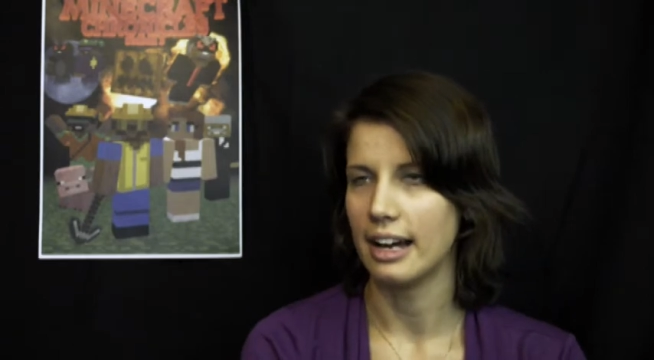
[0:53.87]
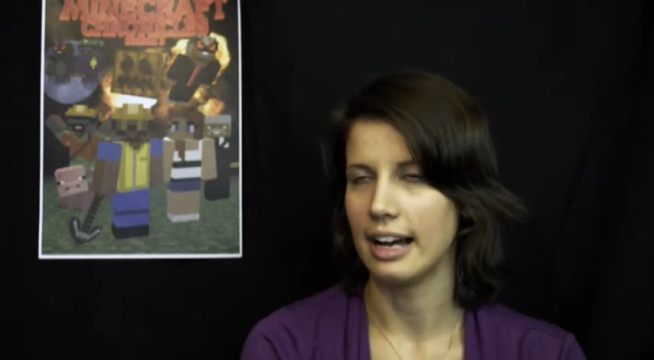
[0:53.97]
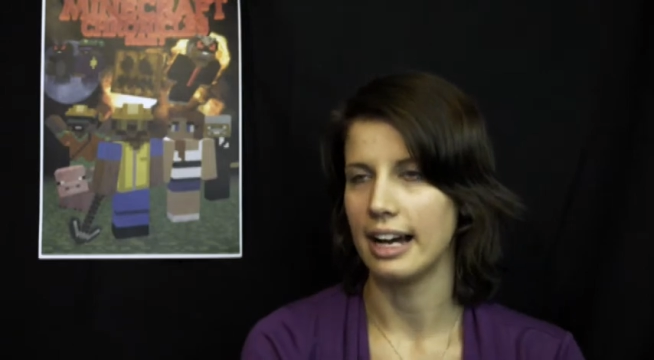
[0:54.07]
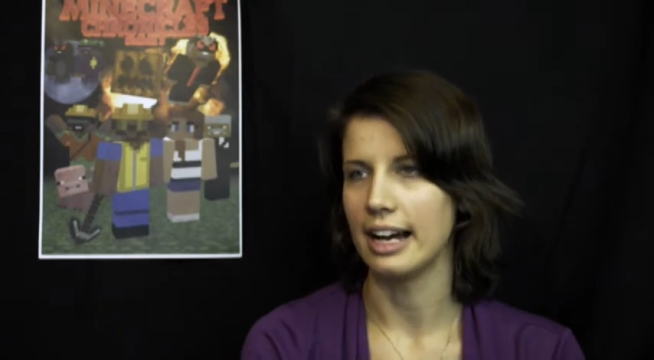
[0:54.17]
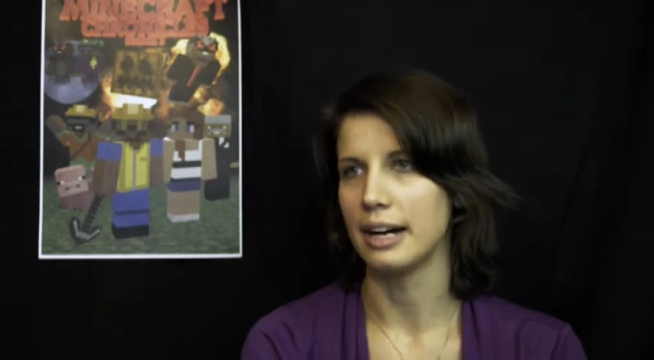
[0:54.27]

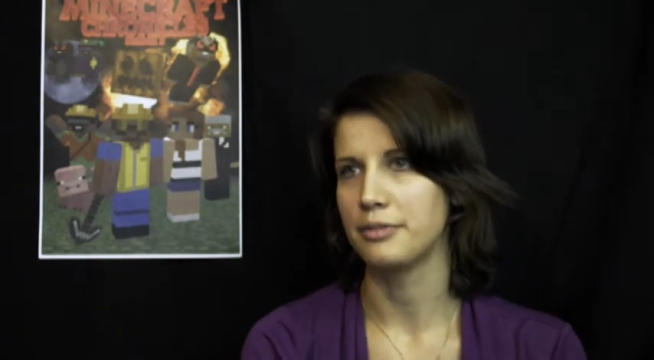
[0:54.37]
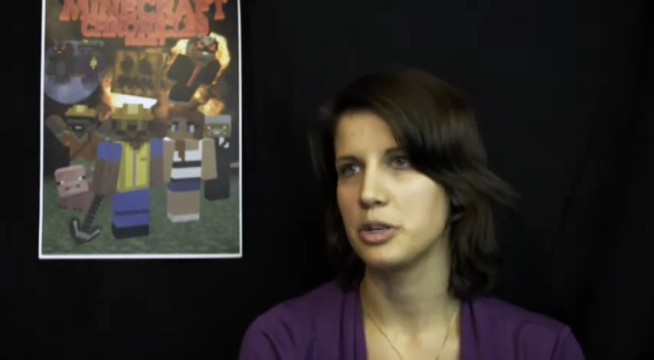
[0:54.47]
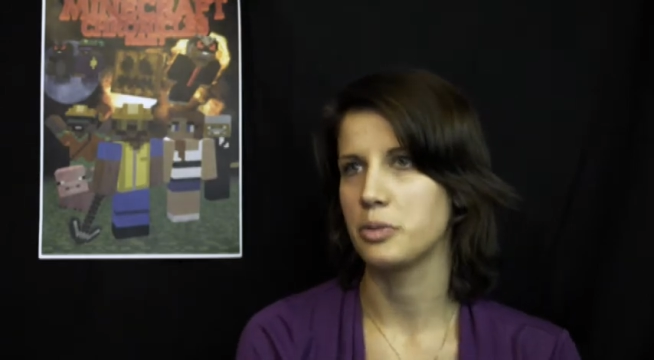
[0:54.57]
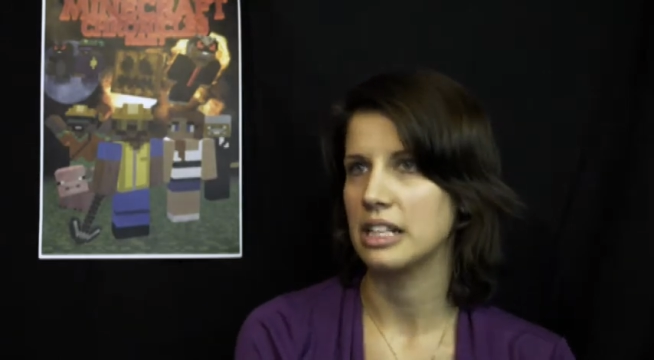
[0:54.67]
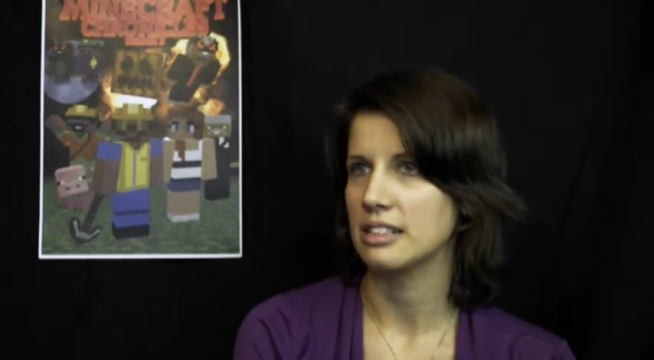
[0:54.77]
Uh, a
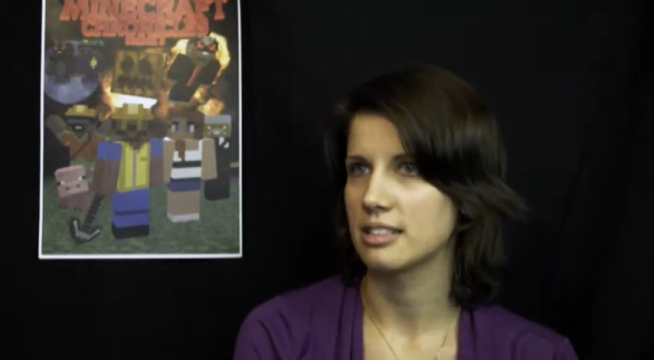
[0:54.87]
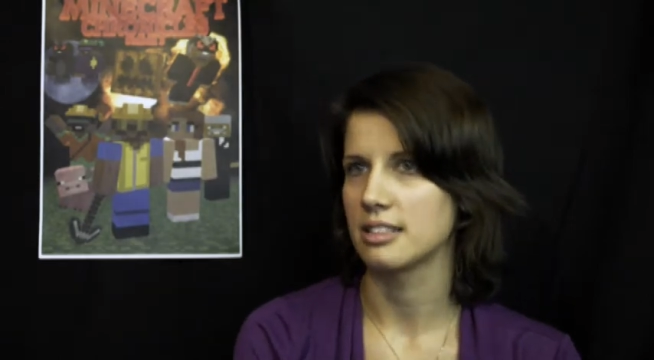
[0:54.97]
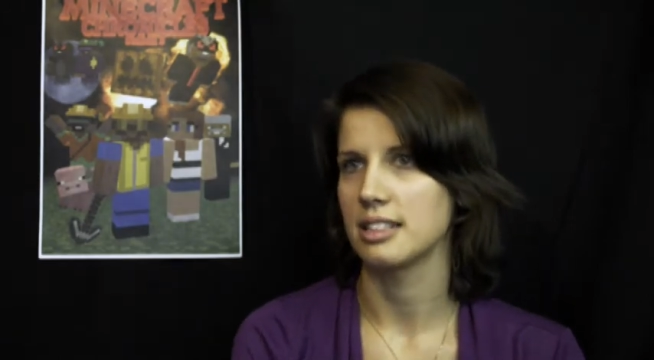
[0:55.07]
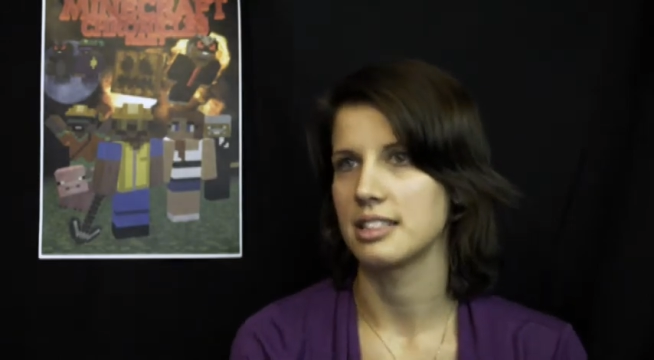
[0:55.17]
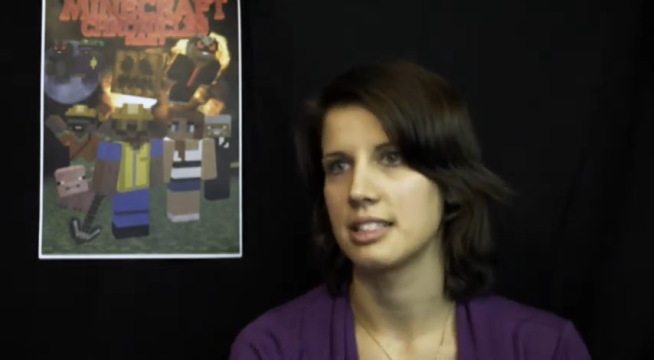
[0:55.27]
few
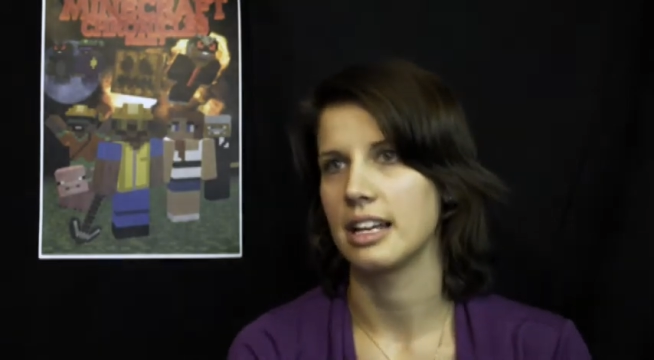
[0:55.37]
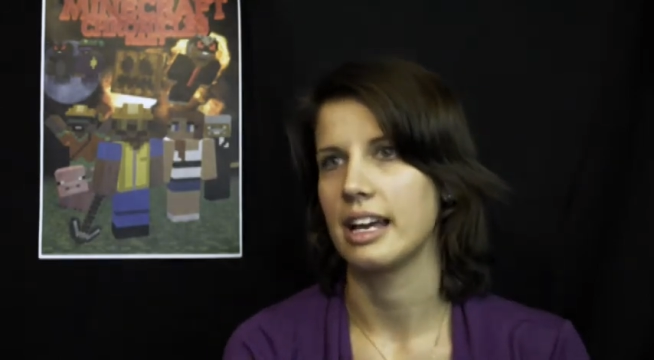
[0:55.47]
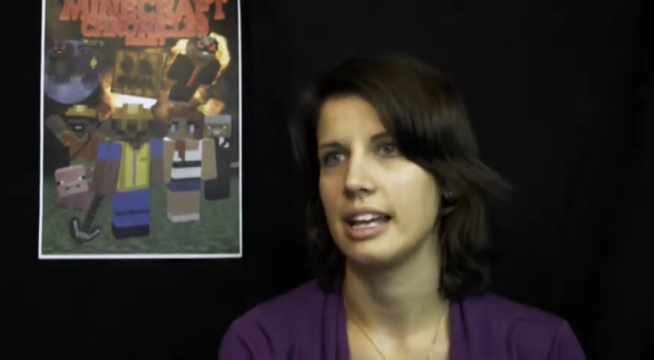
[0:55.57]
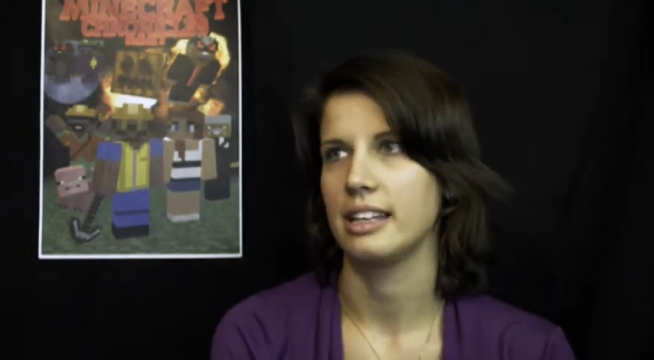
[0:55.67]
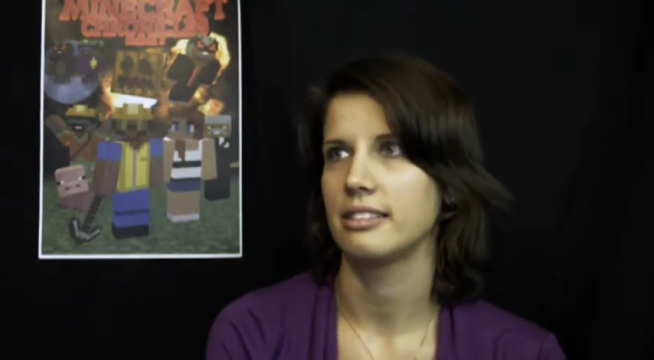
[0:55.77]
weaknesses, I'd
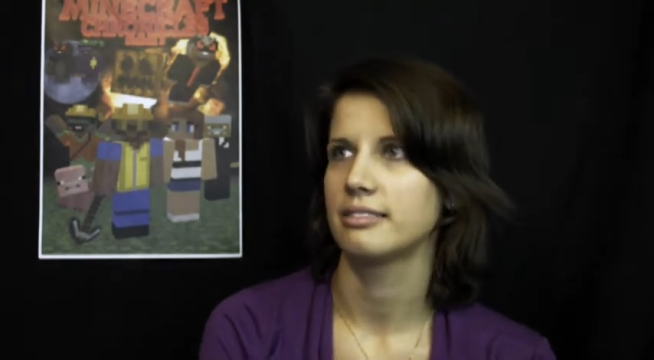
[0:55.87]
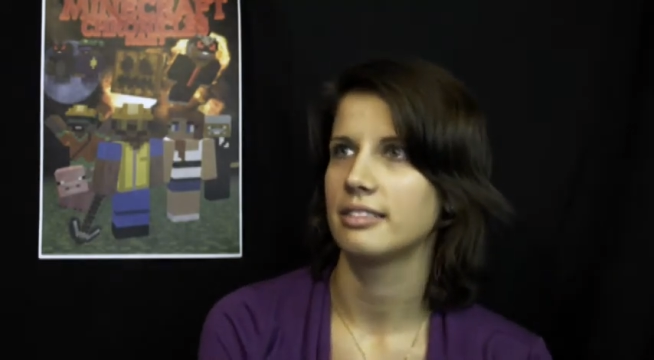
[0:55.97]
say.